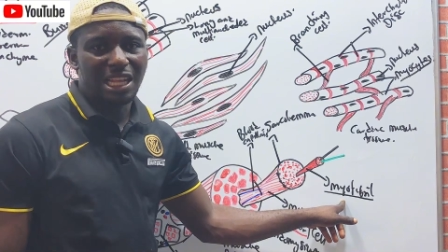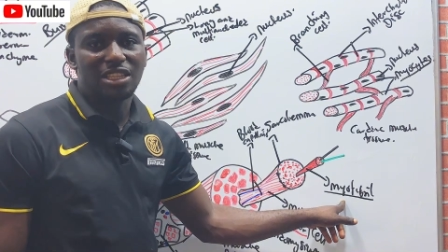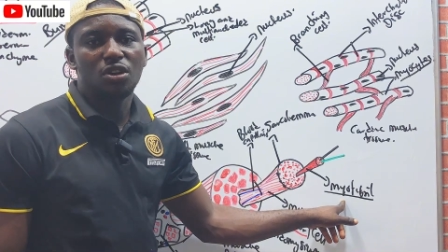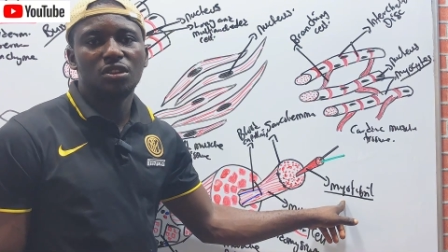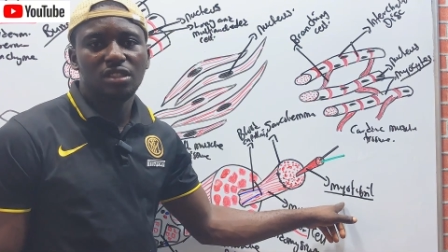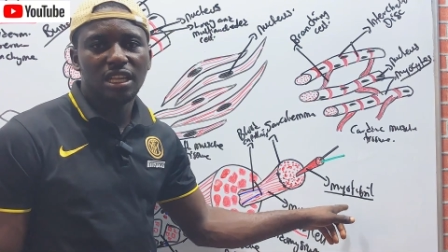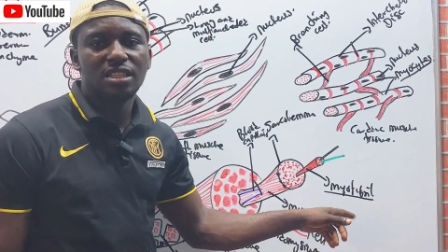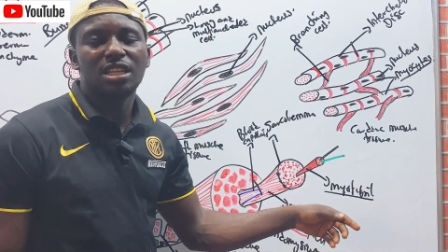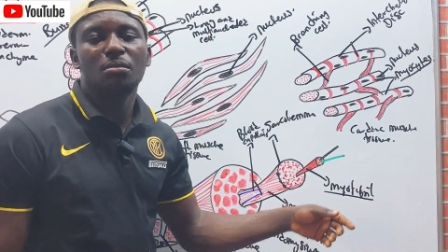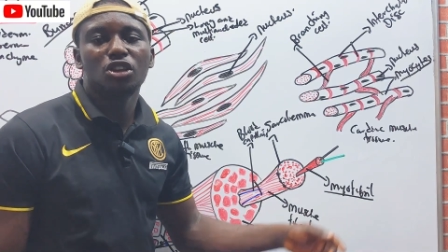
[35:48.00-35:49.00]
that
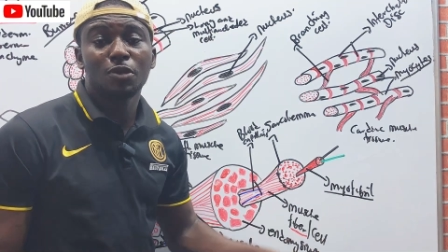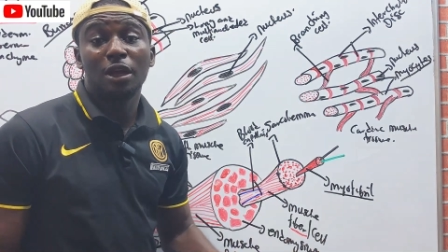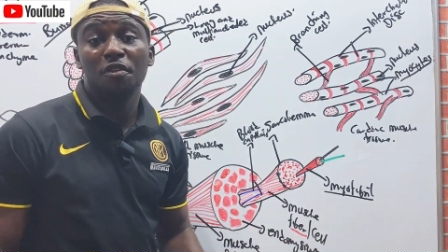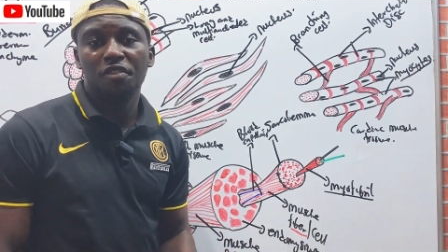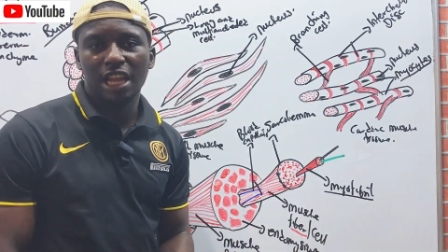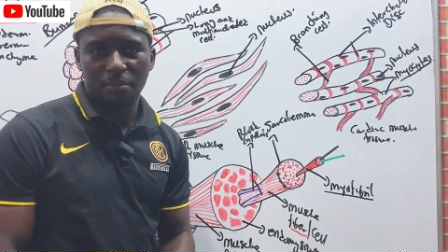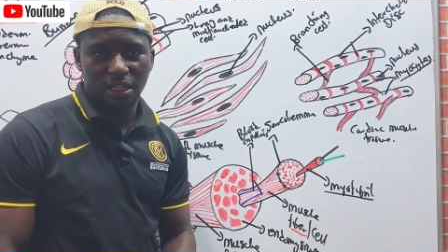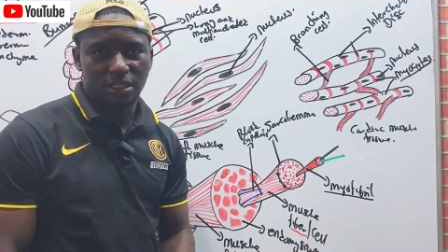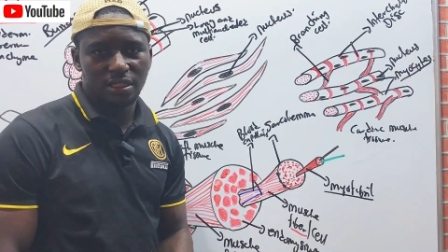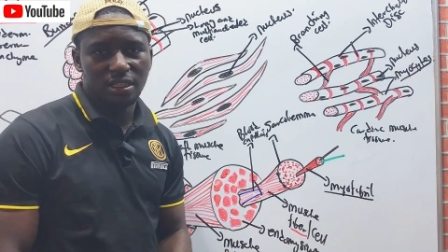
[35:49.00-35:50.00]
contains the muscle
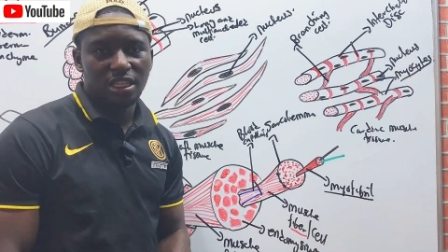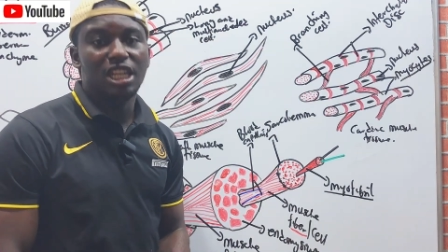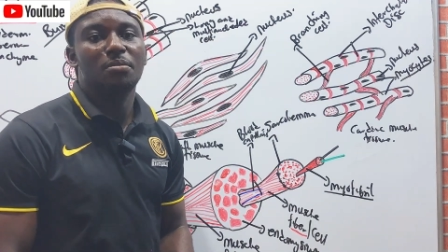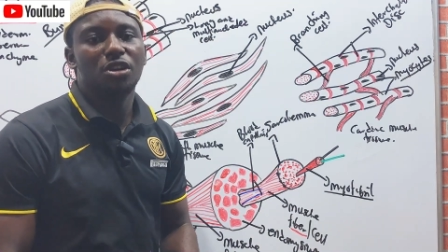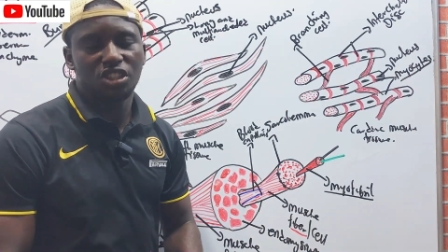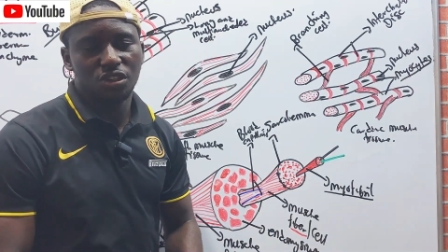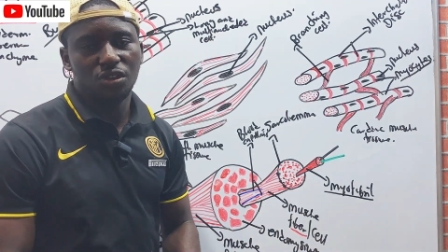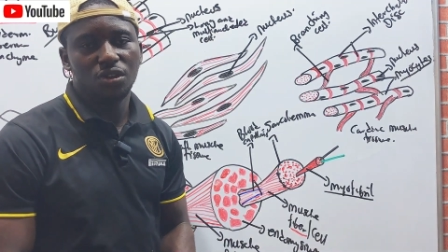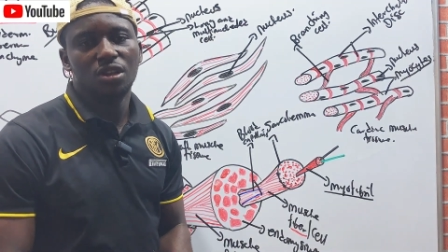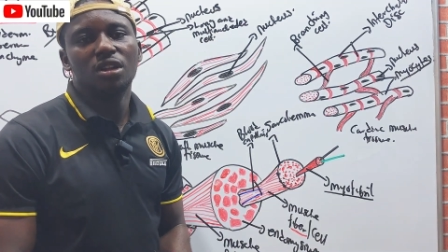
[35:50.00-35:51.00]
myofilament in a
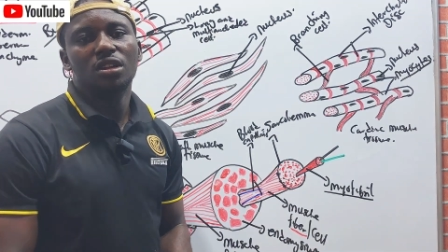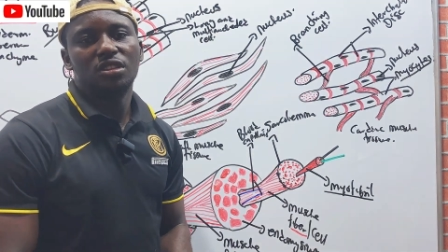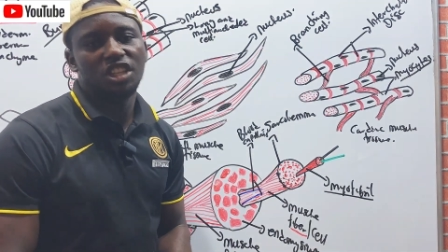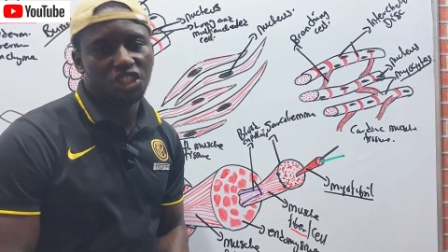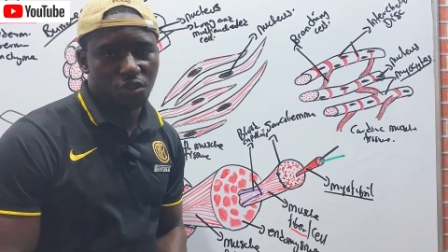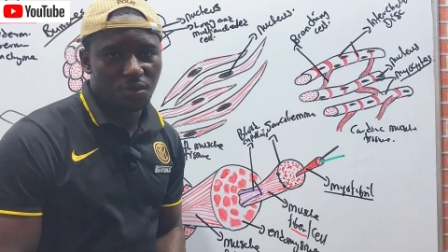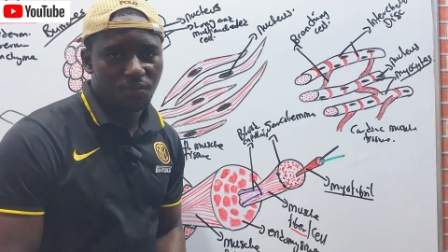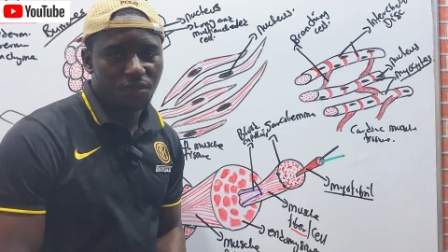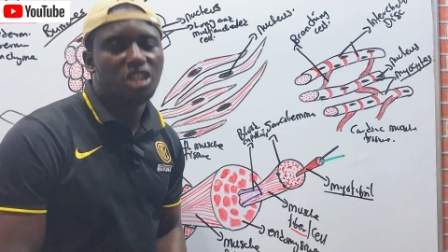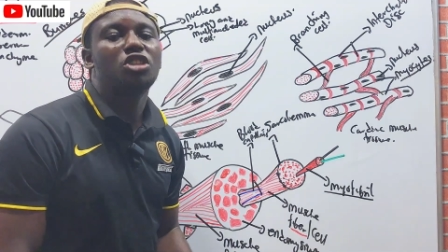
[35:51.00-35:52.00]
muscle tissue.
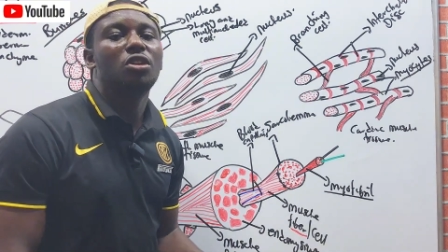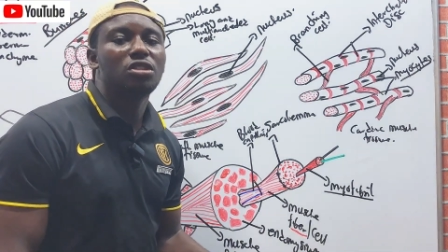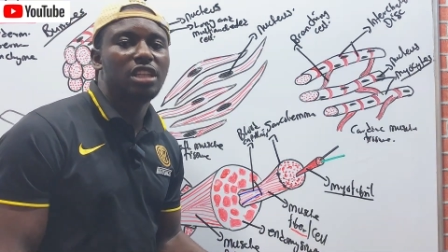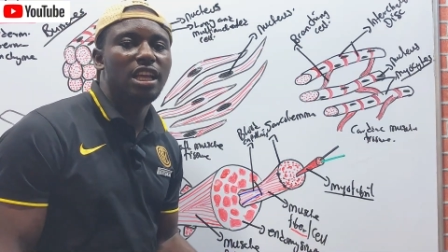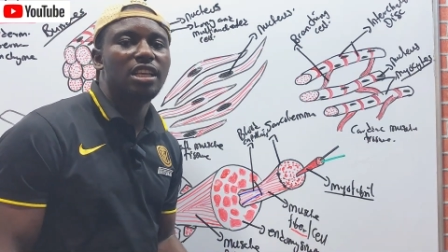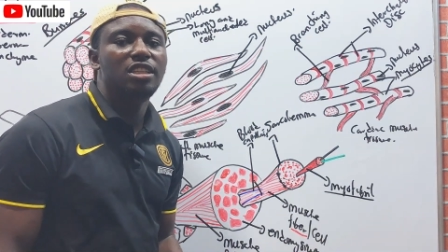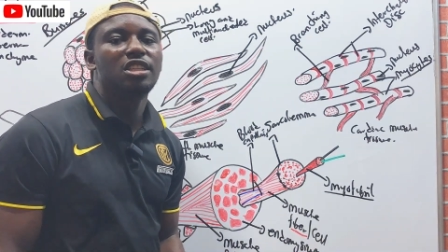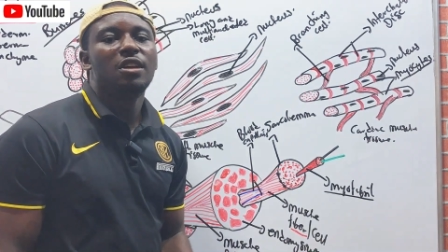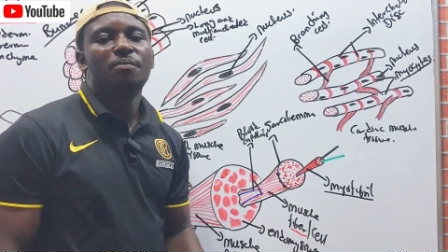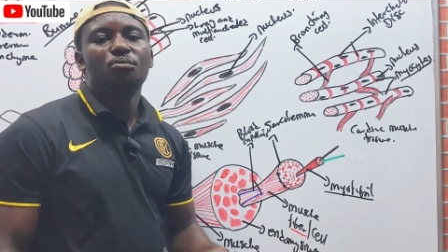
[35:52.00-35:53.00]
It contains
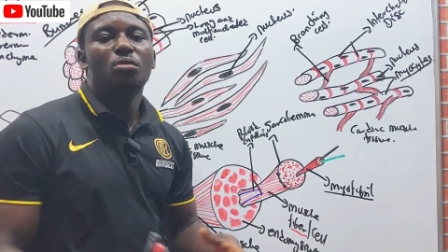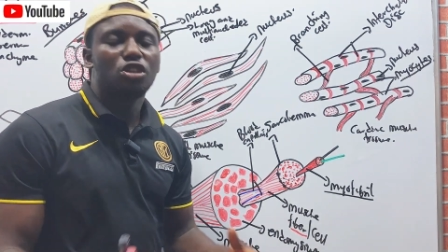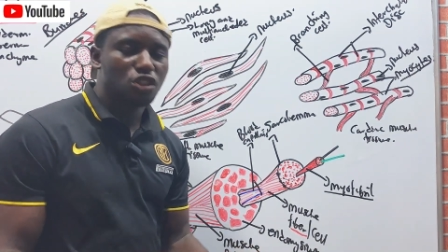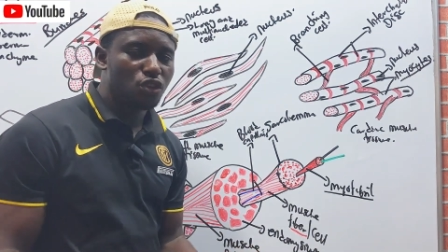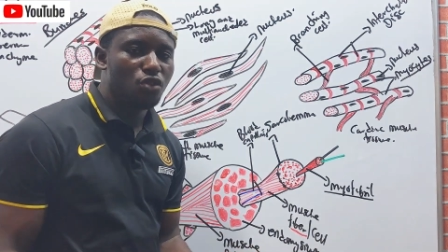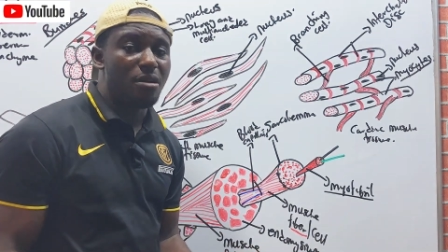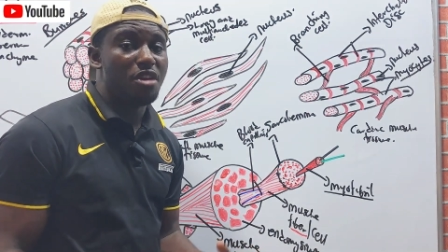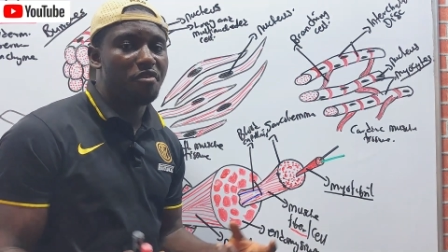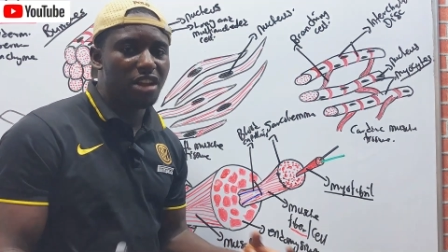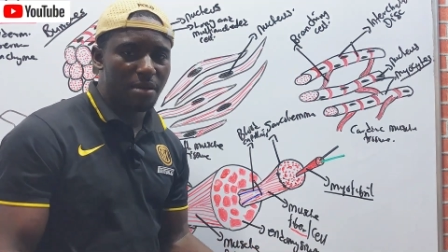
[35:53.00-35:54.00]
muscle
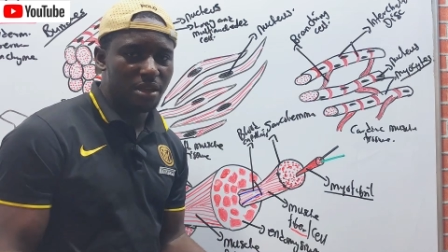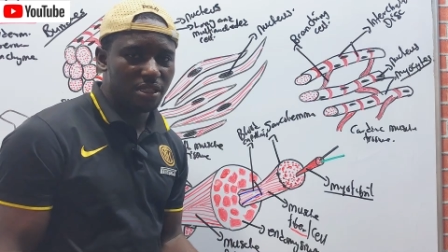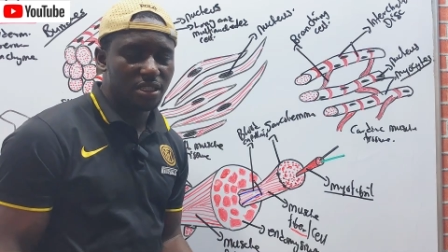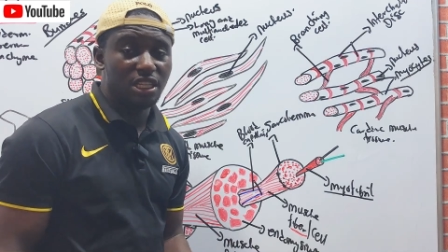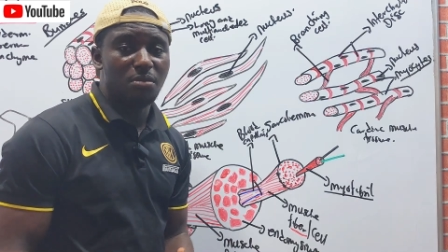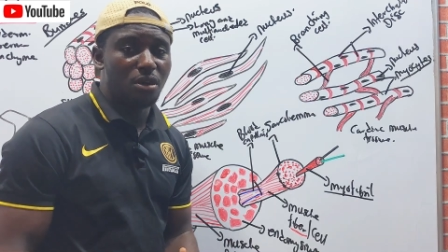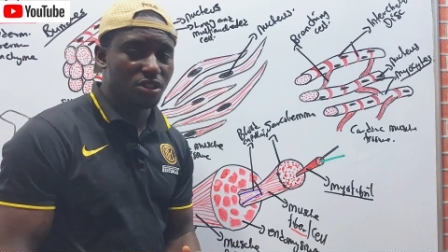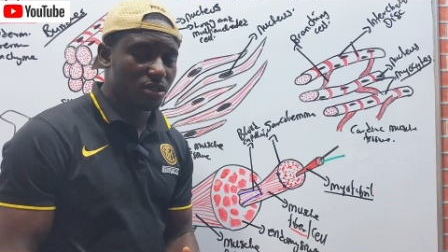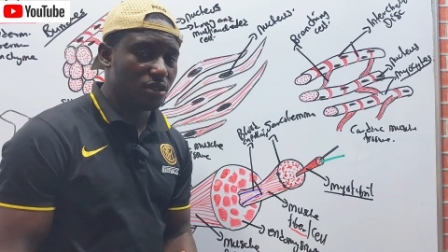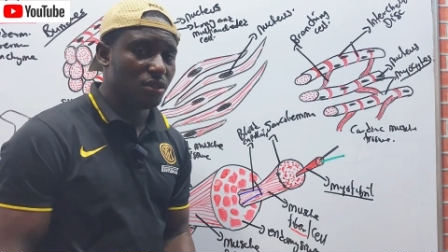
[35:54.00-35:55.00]
myofilament in a
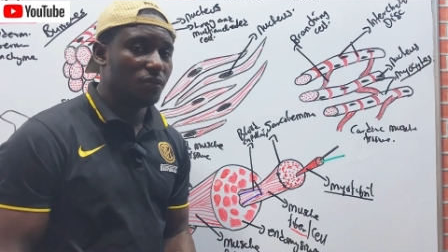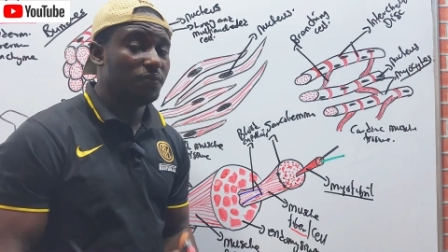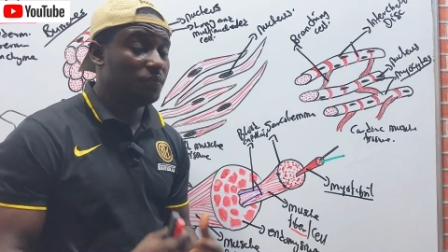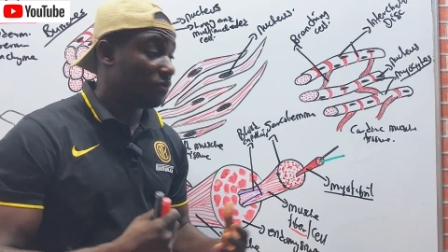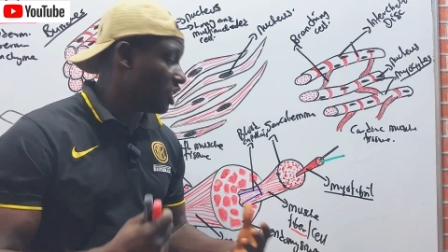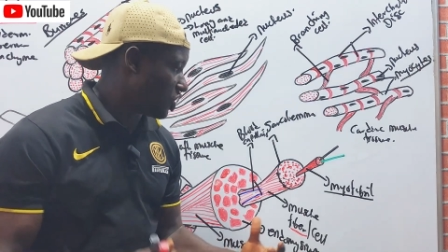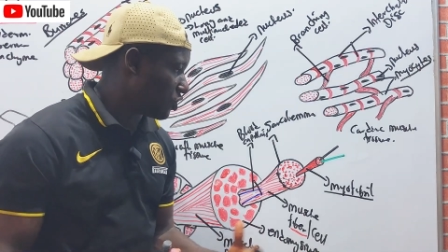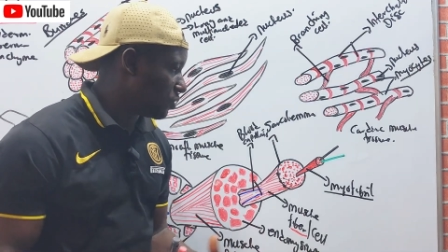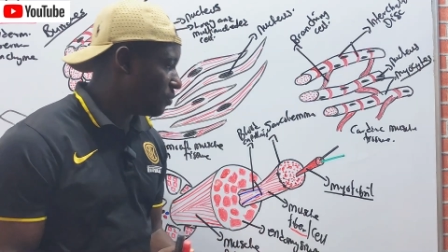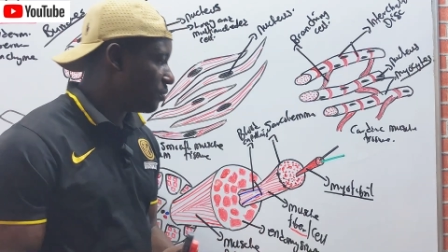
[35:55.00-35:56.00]
muscle tissue.